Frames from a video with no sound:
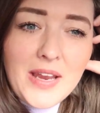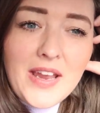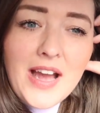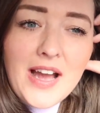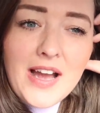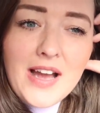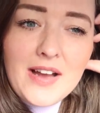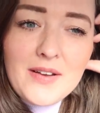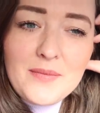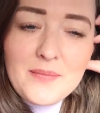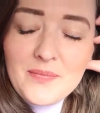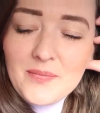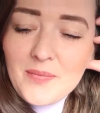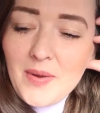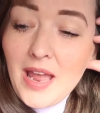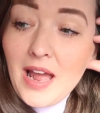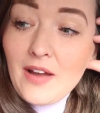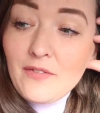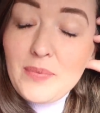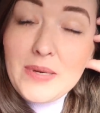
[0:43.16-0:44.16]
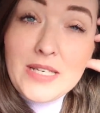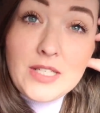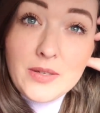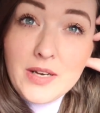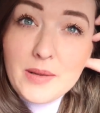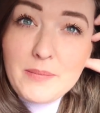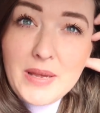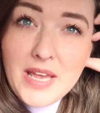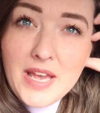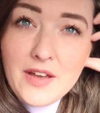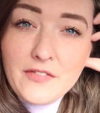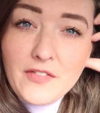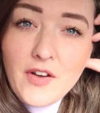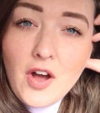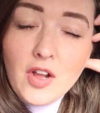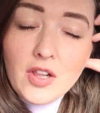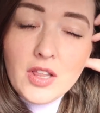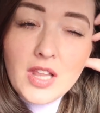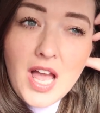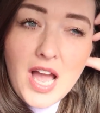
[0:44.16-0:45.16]
We have been doing a bit of
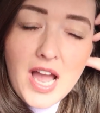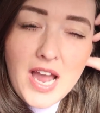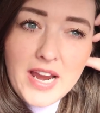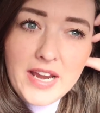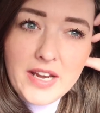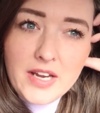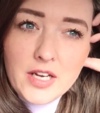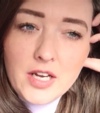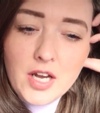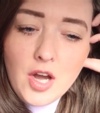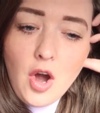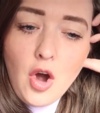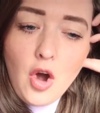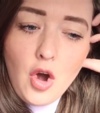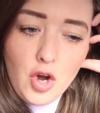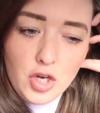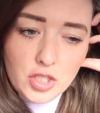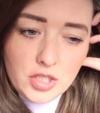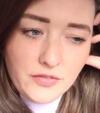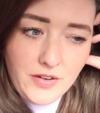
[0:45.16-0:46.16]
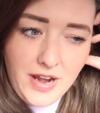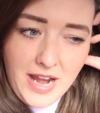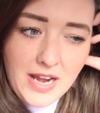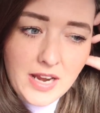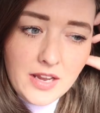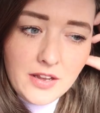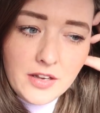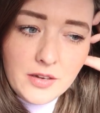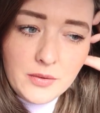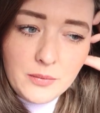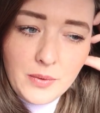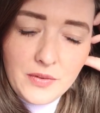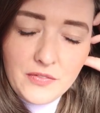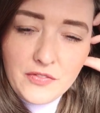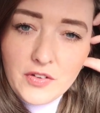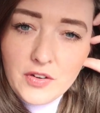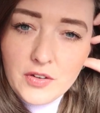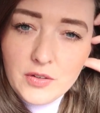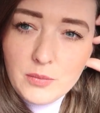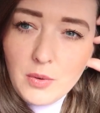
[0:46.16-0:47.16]
online ordering.
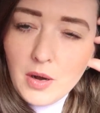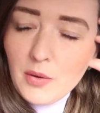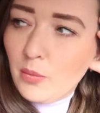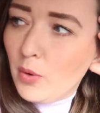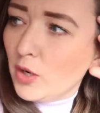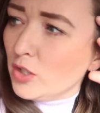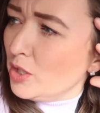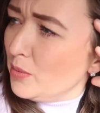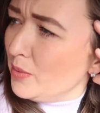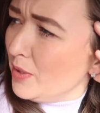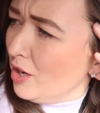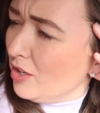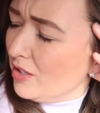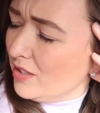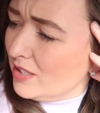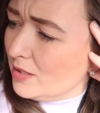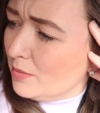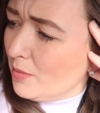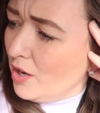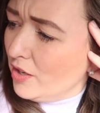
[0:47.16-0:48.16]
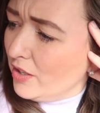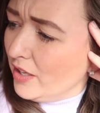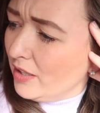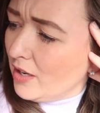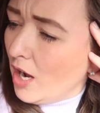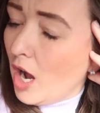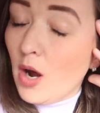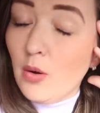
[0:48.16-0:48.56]
What did we order this morning?